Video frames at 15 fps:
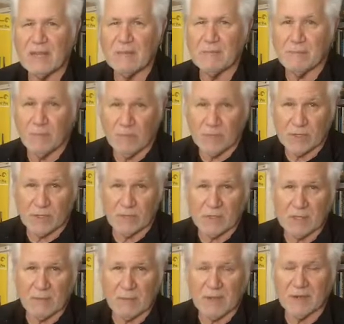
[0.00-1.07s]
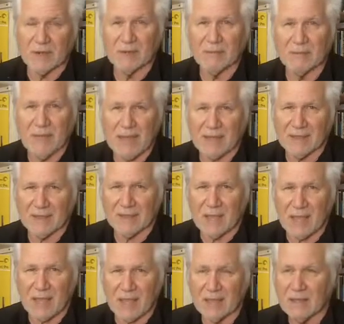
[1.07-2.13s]
he was using a meter back in the
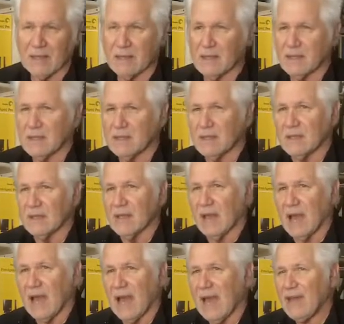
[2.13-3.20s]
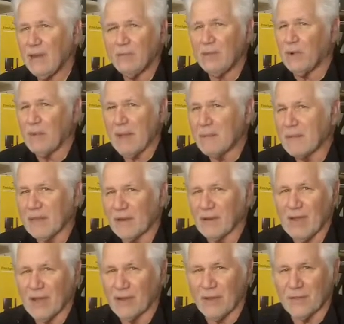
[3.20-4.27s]
day? I don't pull my
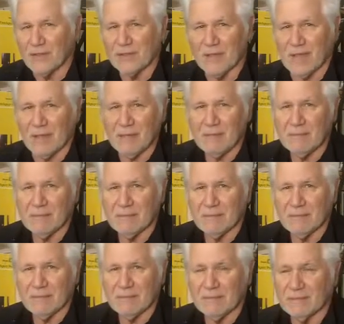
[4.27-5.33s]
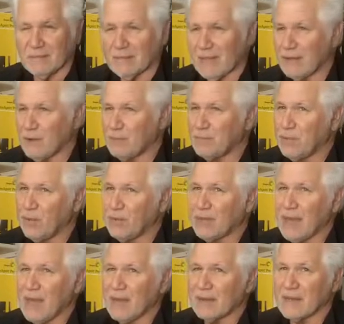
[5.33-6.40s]
meter out all the time. I don't pull
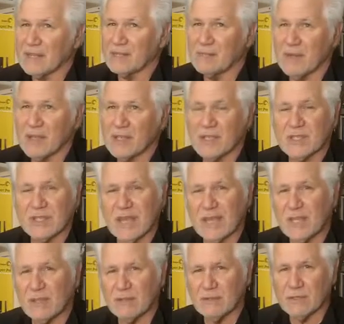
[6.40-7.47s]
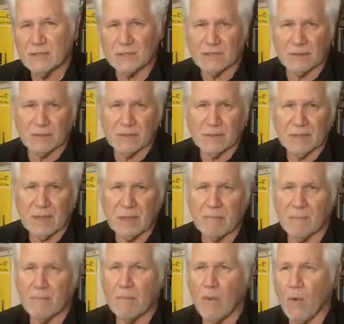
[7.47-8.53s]
it out as much as I used to.
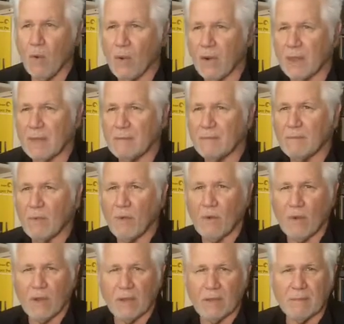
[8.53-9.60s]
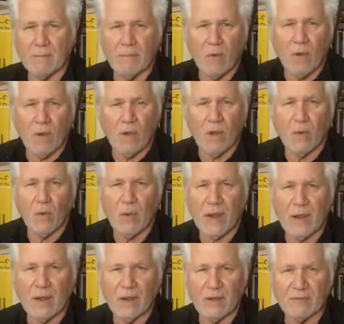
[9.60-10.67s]
I'm more and more and more
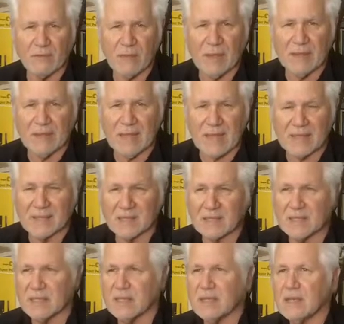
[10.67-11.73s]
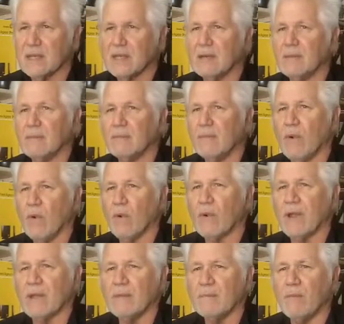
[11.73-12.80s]
aware of my lights.
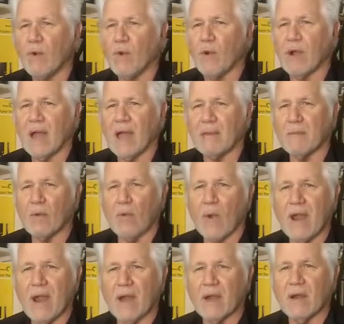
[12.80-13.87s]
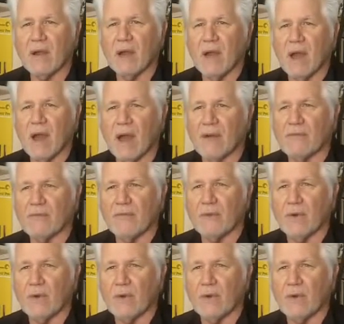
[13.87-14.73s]
More and more I'm aware of